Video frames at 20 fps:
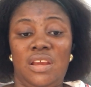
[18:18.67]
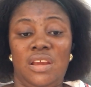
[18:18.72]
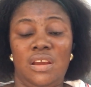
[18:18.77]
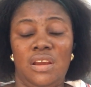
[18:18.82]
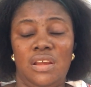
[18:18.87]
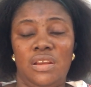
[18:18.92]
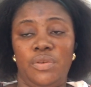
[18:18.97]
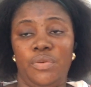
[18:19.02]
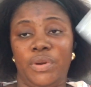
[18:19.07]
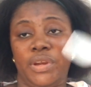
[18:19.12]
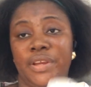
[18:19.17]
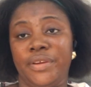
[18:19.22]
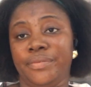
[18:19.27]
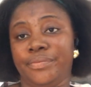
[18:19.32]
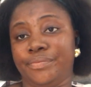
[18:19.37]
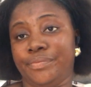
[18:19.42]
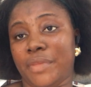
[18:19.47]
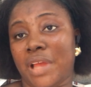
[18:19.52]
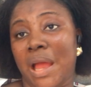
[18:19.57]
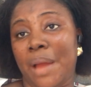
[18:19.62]
anyway,
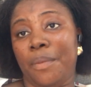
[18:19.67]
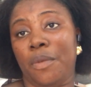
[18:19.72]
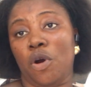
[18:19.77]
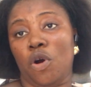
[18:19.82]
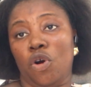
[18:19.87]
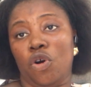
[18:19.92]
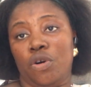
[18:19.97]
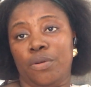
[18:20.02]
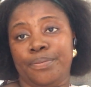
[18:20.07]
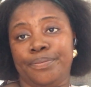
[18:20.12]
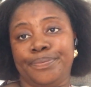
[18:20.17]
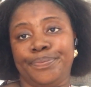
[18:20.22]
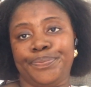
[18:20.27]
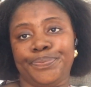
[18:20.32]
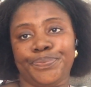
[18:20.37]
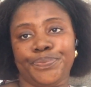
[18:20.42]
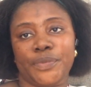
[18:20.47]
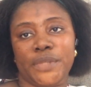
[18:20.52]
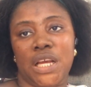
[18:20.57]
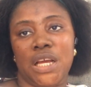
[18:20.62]
I'm home.
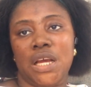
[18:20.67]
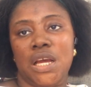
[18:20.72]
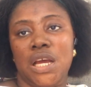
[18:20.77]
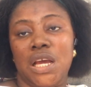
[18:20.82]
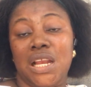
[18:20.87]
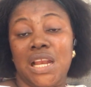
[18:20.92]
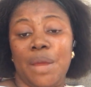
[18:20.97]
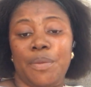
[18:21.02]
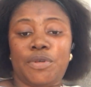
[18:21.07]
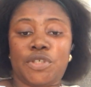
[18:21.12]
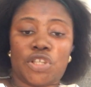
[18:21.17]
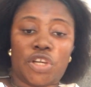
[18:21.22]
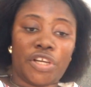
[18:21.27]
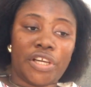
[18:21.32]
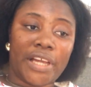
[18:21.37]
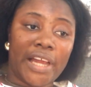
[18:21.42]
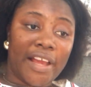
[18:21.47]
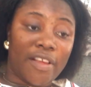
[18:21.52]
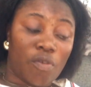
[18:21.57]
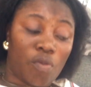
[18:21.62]
Let me show you
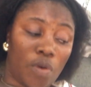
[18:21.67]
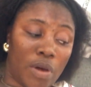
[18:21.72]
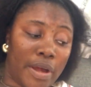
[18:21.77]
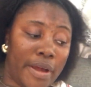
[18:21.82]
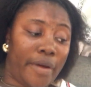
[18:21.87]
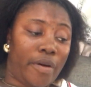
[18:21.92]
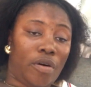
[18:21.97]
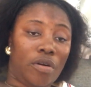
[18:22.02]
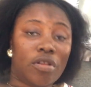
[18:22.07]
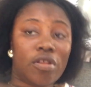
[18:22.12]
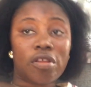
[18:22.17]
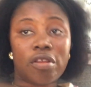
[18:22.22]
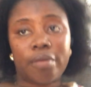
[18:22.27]
guys what I got.